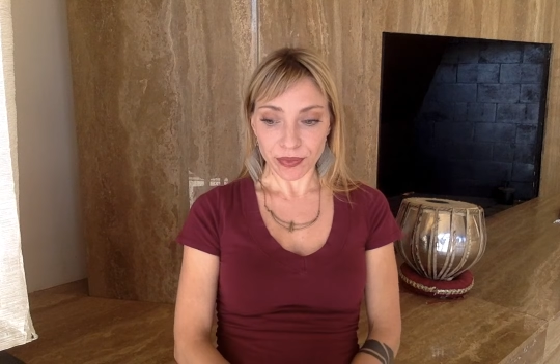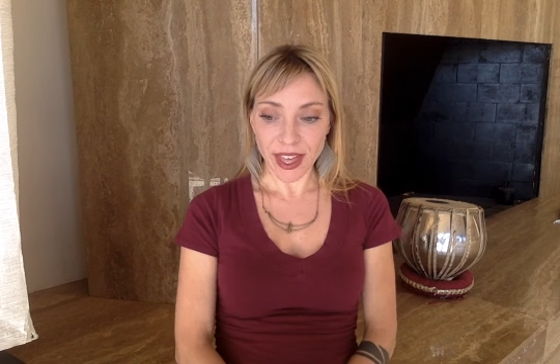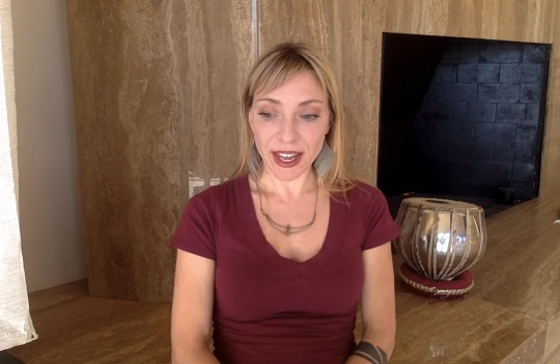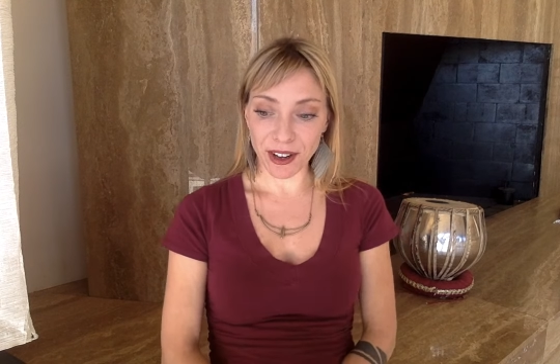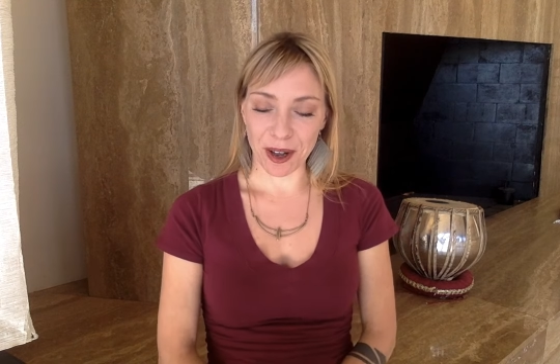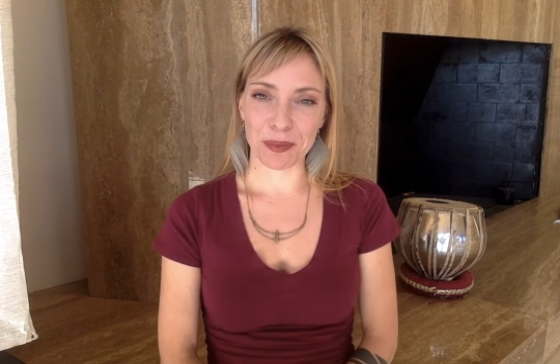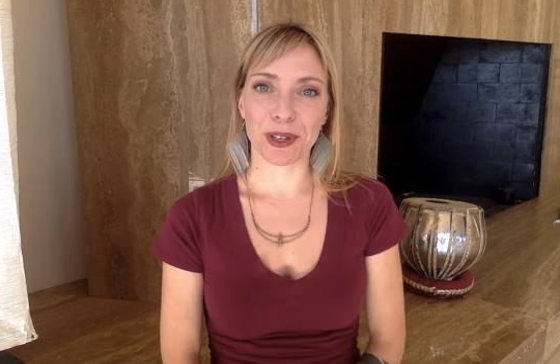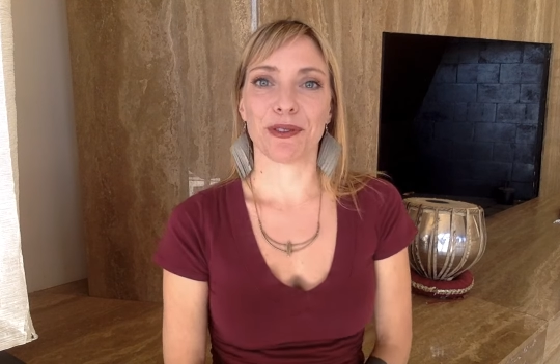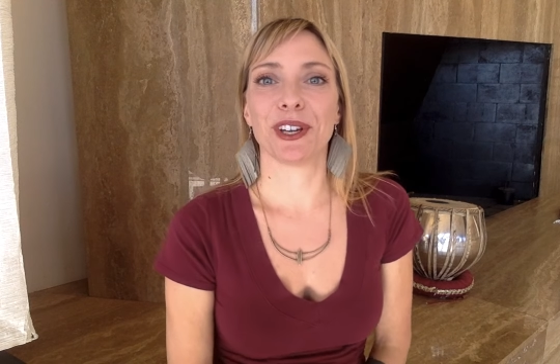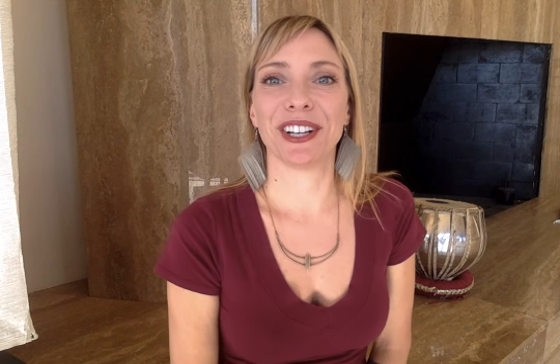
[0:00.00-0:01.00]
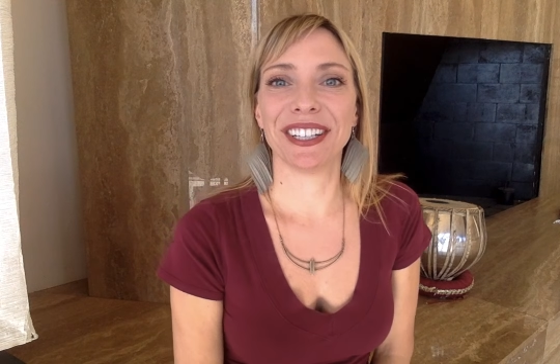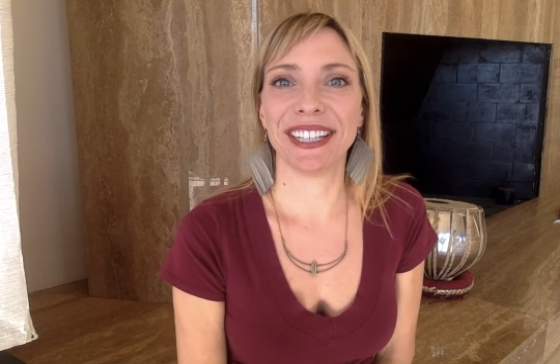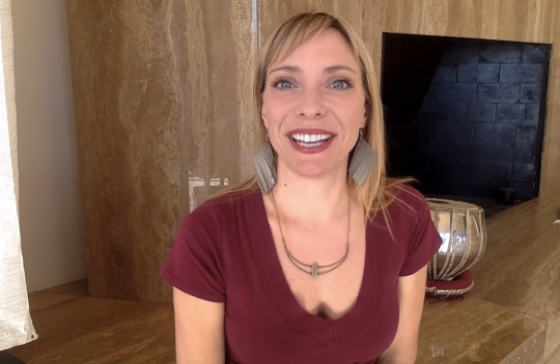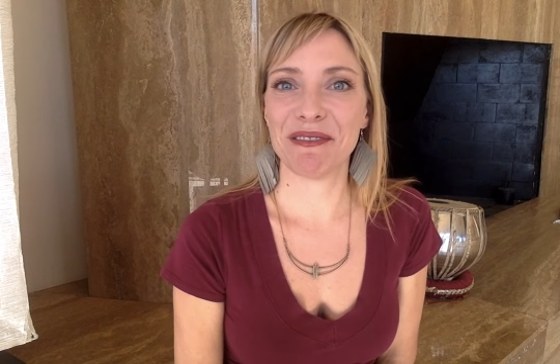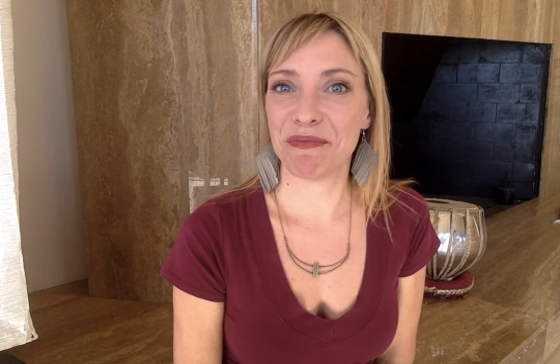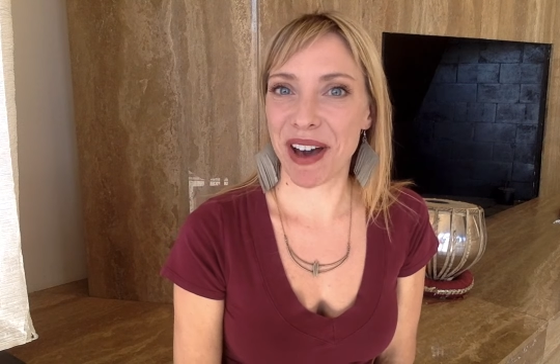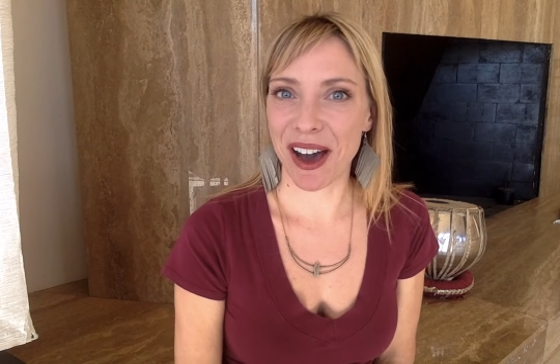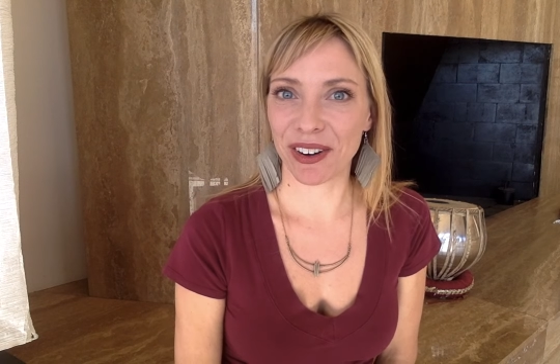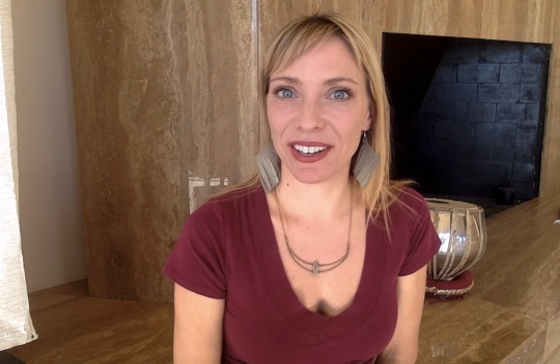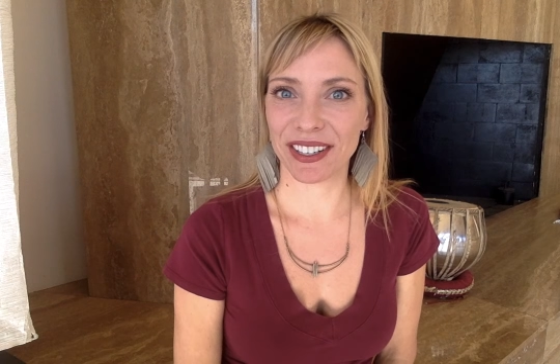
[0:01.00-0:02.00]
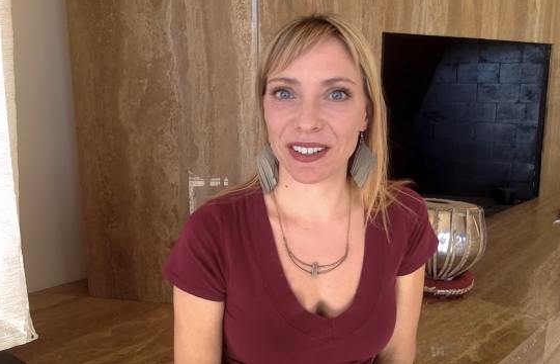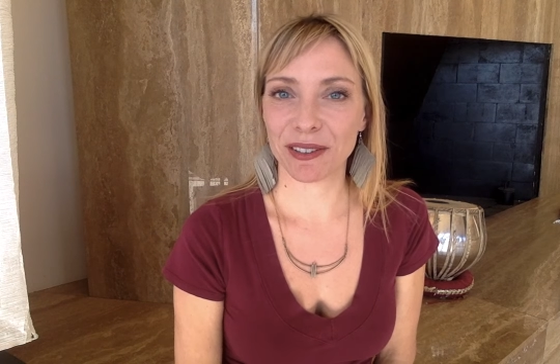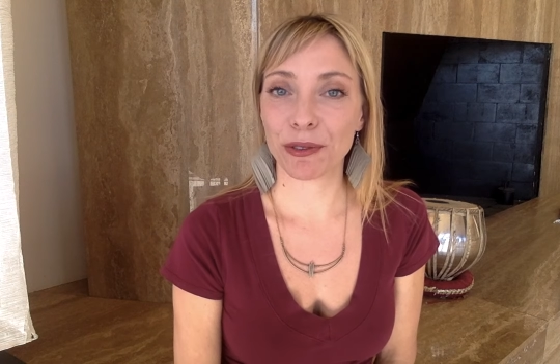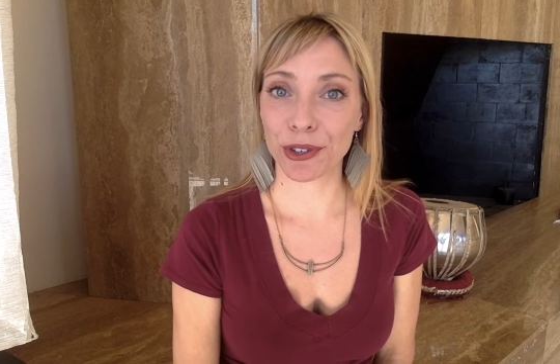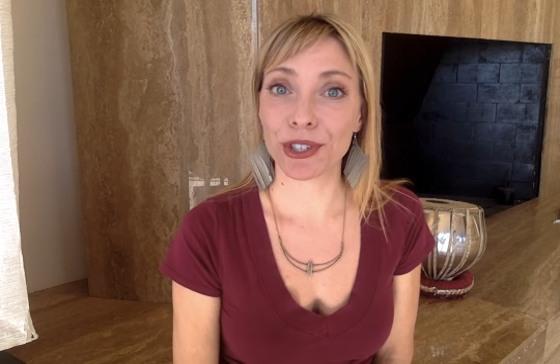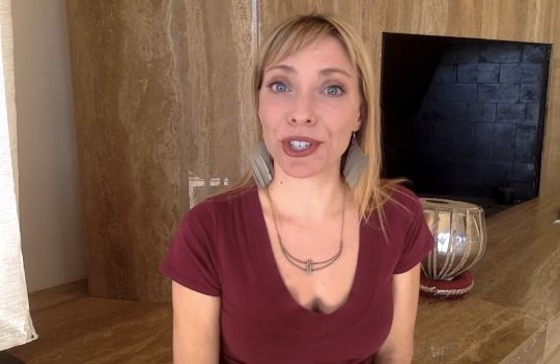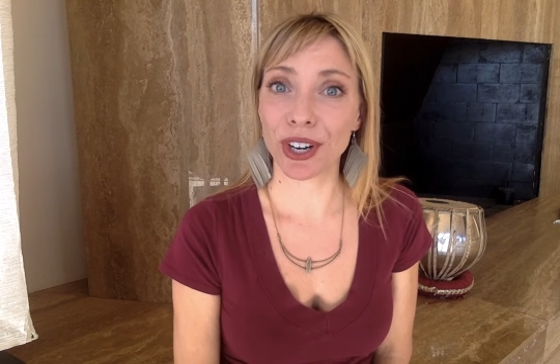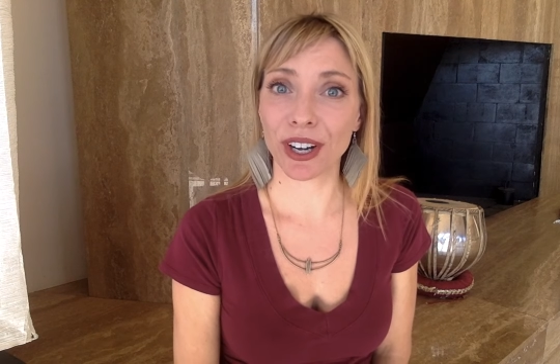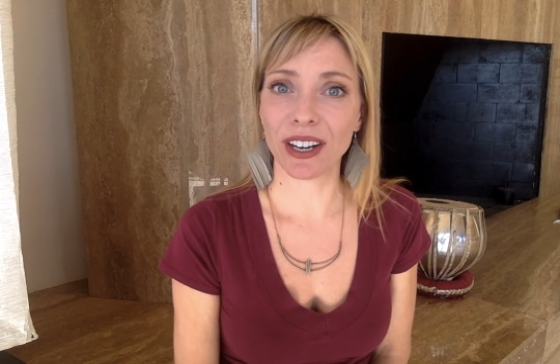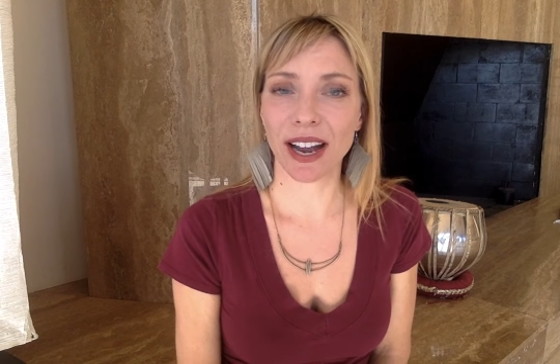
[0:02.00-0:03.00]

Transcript: That'll help you feel empowered for sure.